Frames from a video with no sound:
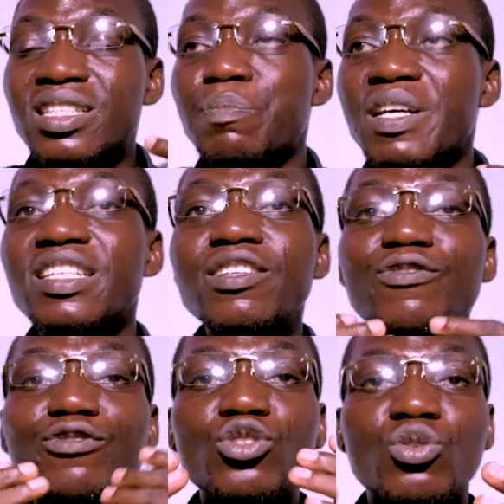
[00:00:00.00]

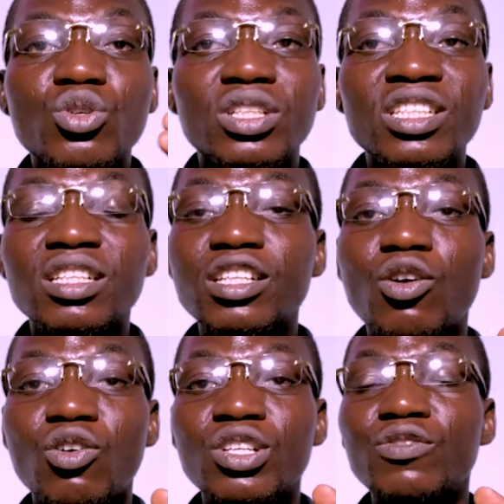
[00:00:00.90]
If you
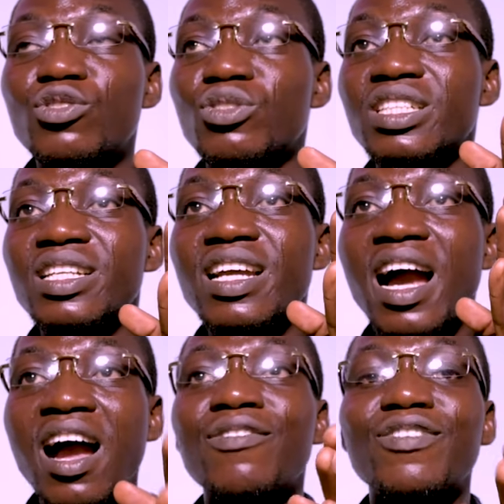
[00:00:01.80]
really
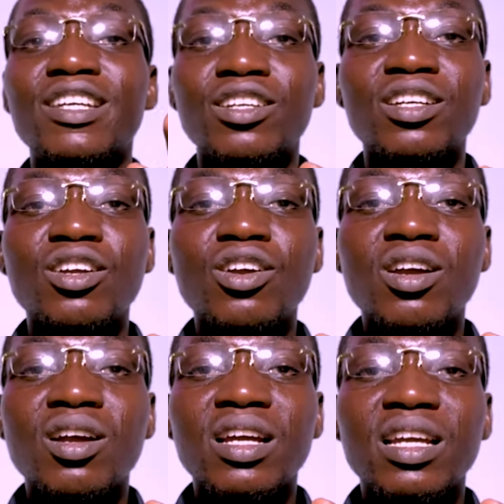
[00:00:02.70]
have
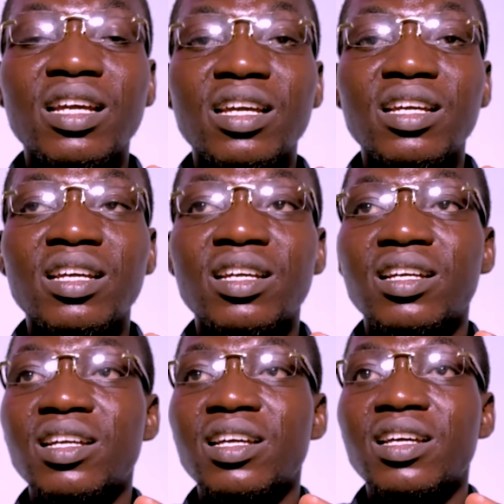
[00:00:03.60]

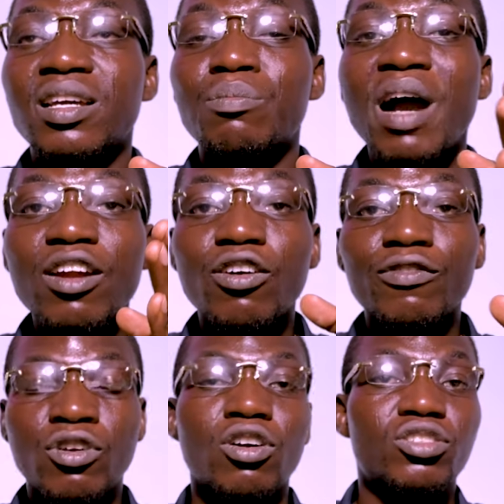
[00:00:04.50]
a man
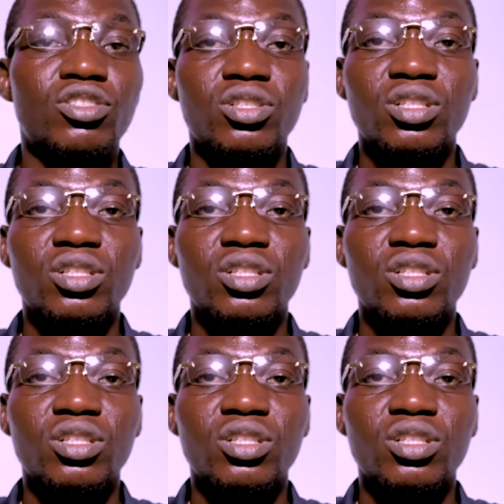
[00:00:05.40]
of God,